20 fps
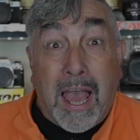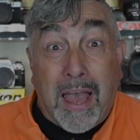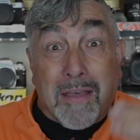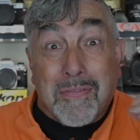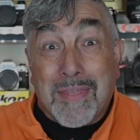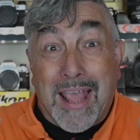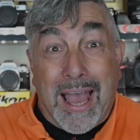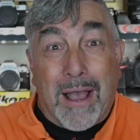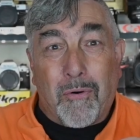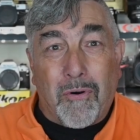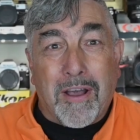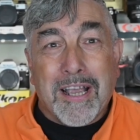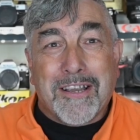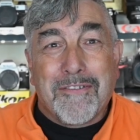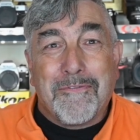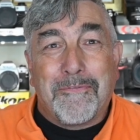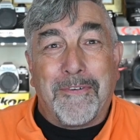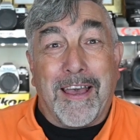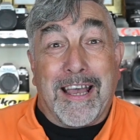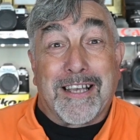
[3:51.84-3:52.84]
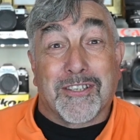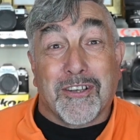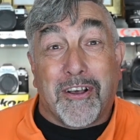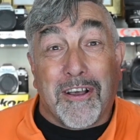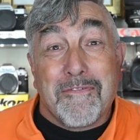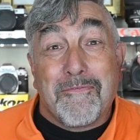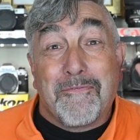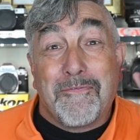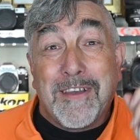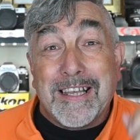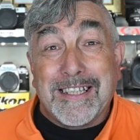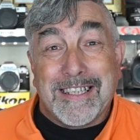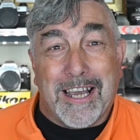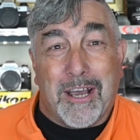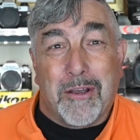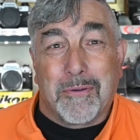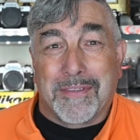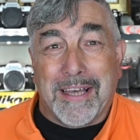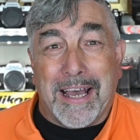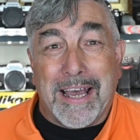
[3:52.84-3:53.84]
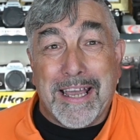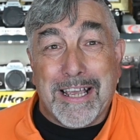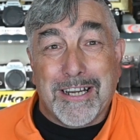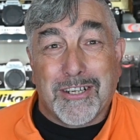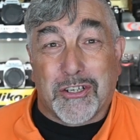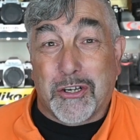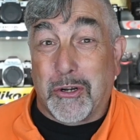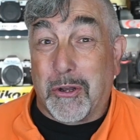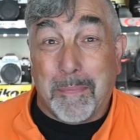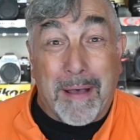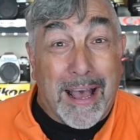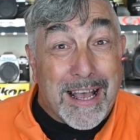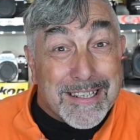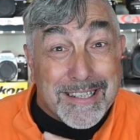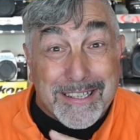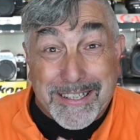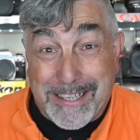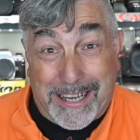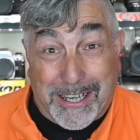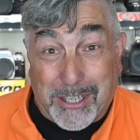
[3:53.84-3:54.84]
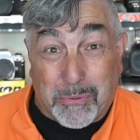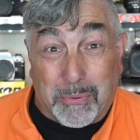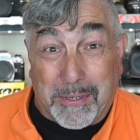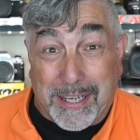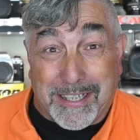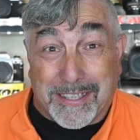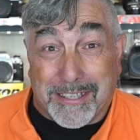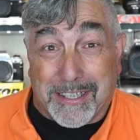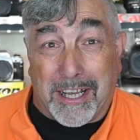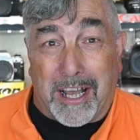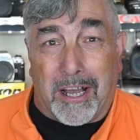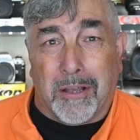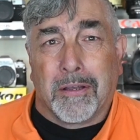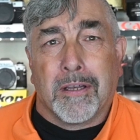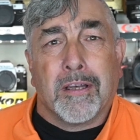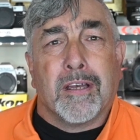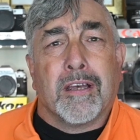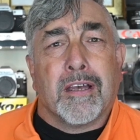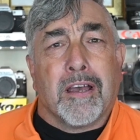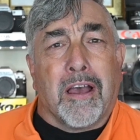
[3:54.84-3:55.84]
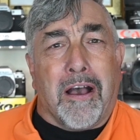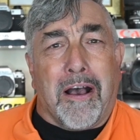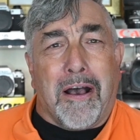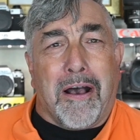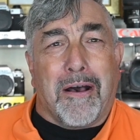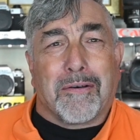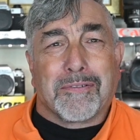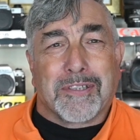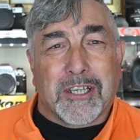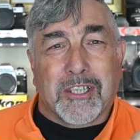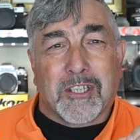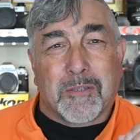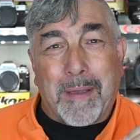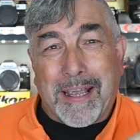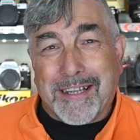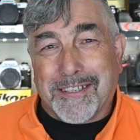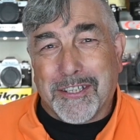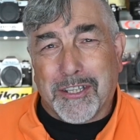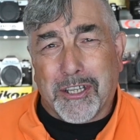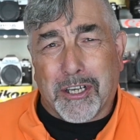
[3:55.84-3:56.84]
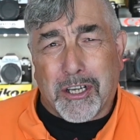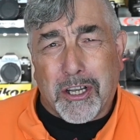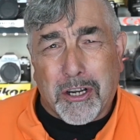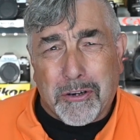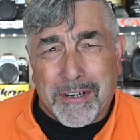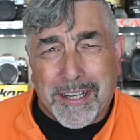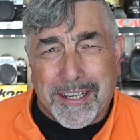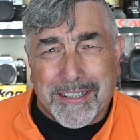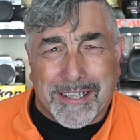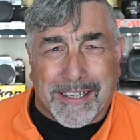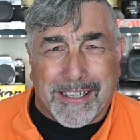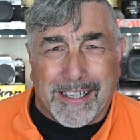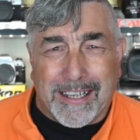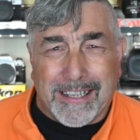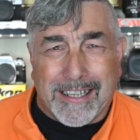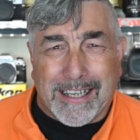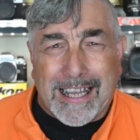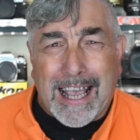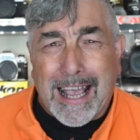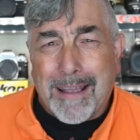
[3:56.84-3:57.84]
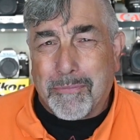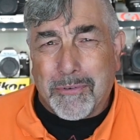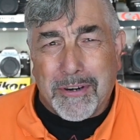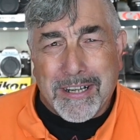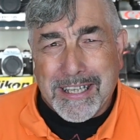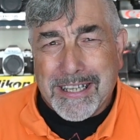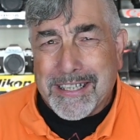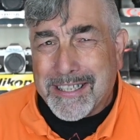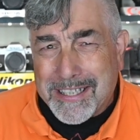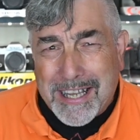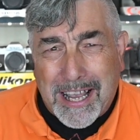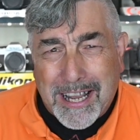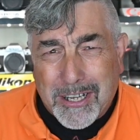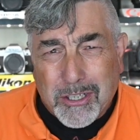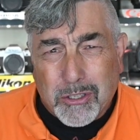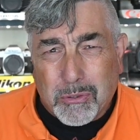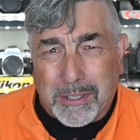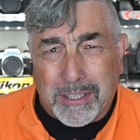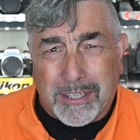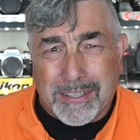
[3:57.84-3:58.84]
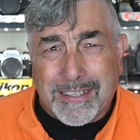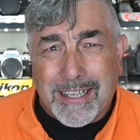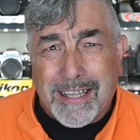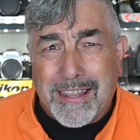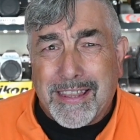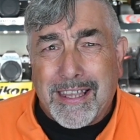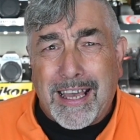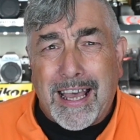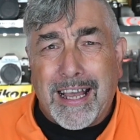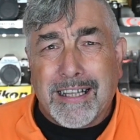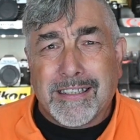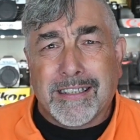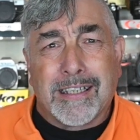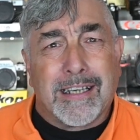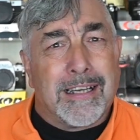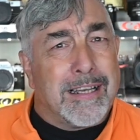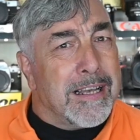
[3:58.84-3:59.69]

Now, I confess, I videoed that intro about 6 weeks ago. I was expecting the courier to collect the camera any second when I did that.